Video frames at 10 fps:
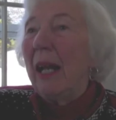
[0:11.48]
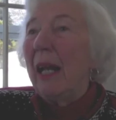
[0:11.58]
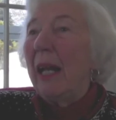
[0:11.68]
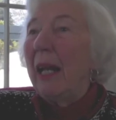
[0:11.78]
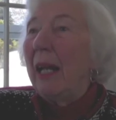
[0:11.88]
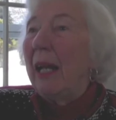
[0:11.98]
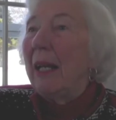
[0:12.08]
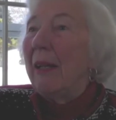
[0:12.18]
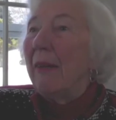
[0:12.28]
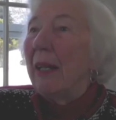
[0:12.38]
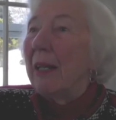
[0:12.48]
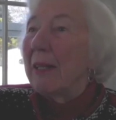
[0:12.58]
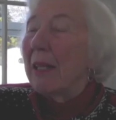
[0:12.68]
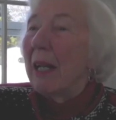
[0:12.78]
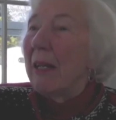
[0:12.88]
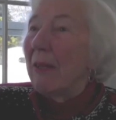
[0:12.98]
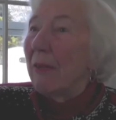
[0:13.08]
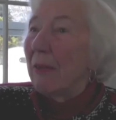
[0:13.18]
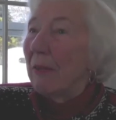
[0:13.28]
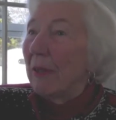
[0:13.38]
and they assigned her
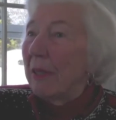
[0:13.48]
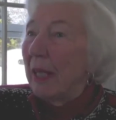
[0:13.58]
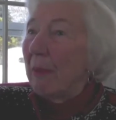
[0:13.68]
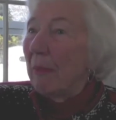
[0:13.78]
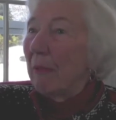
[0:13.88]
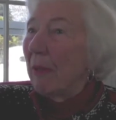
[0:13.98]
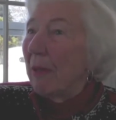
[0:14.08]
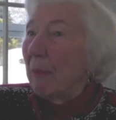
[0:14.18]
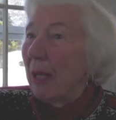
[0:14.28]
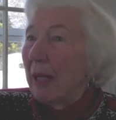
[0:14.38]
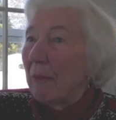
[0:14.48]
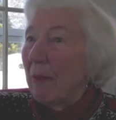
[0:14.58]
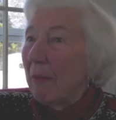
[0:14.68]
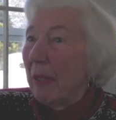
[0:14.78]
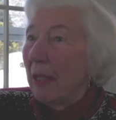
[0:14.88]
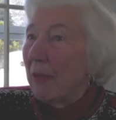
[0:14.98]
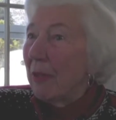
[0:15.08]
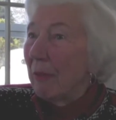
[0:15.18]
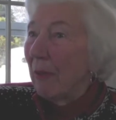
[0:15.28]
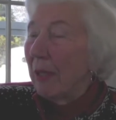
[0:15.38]
to a table with a black woman, and
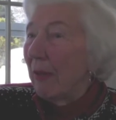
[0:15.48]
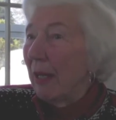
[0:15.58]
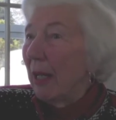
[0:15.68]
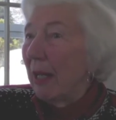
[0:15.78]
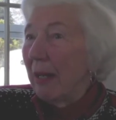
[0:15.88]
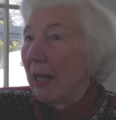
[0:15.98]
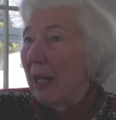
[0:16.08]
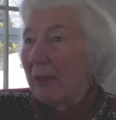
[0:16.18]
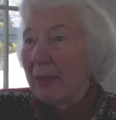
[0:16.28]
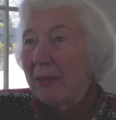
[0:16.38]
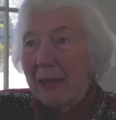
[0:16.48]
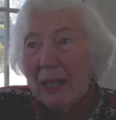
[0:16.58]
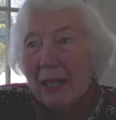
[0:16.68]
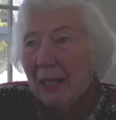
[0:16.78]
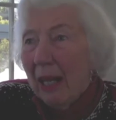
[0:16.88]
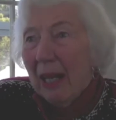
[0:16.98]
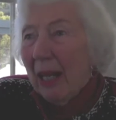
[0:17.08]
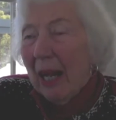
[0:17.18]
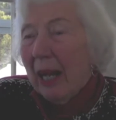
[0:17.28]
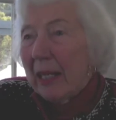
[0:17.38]
she went to the head of the house and said,
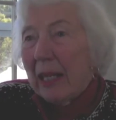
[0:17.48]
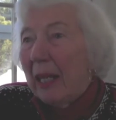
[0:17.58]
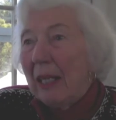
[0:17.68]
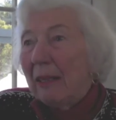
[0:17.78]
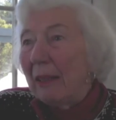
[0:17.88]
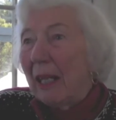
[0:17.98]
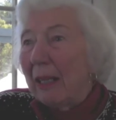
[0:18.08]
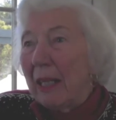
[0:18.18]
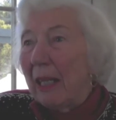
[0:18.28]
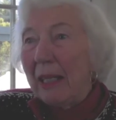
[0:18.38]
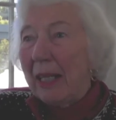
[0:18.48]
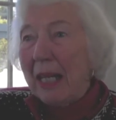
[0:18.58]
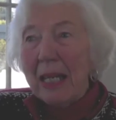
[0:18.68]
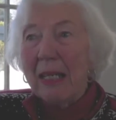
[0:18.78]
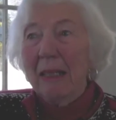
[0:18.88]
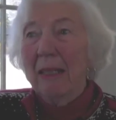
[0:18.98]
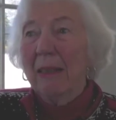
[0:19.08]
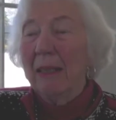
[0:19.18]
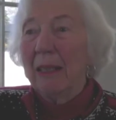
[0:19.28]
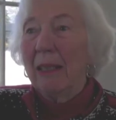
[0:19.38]
I can't eat
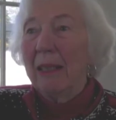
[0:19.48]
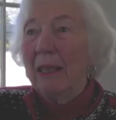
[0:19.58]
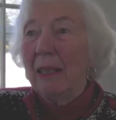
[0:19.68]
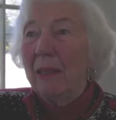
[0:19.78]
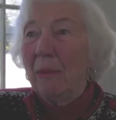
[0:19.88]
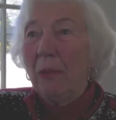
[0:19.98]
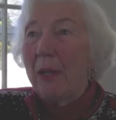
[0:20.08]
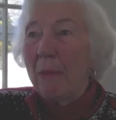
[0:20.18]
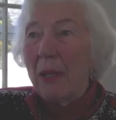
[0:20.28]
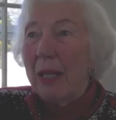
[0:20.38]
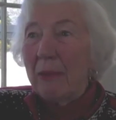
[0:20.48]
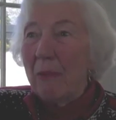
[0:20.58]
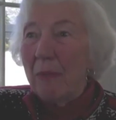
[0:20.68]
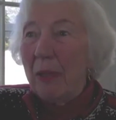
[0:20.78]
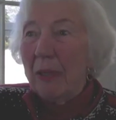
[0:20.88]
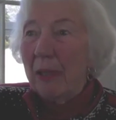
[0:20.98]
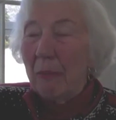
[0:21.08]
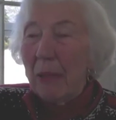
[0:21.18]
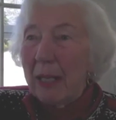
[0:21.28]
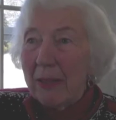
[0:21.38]
with a black woman,
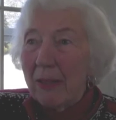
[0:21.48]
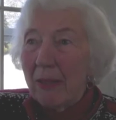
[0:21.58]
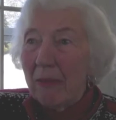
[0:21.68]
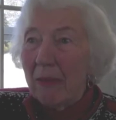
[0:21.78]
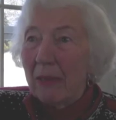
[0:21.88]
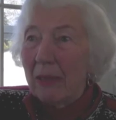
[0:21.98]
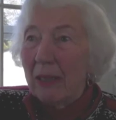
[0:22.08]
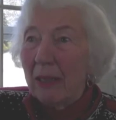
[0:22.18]
a black student.